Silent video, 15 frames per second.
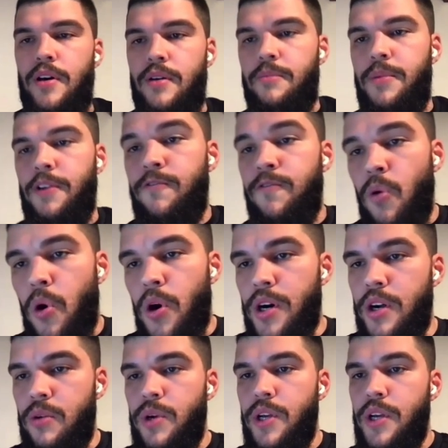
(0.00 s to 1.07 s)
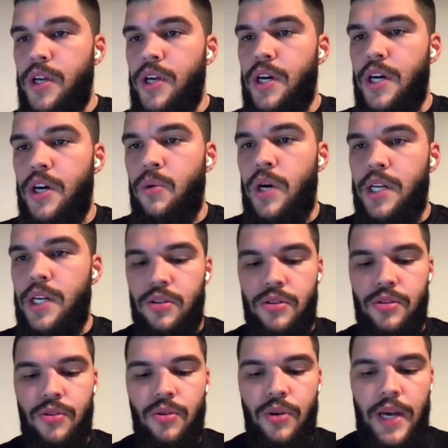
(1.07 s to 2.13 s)
before we wanted
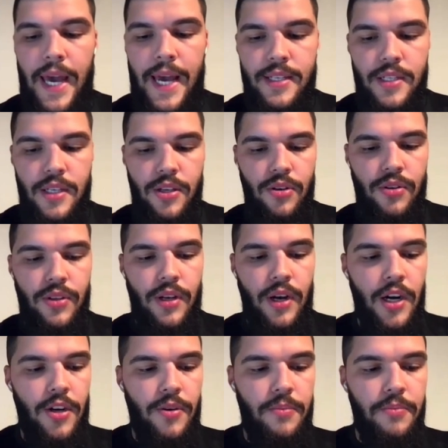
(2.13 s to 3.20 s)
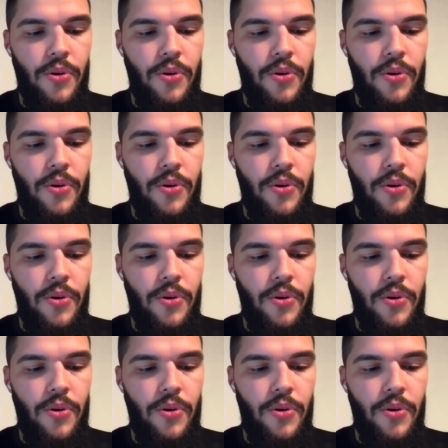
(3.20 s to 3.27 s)
to execute our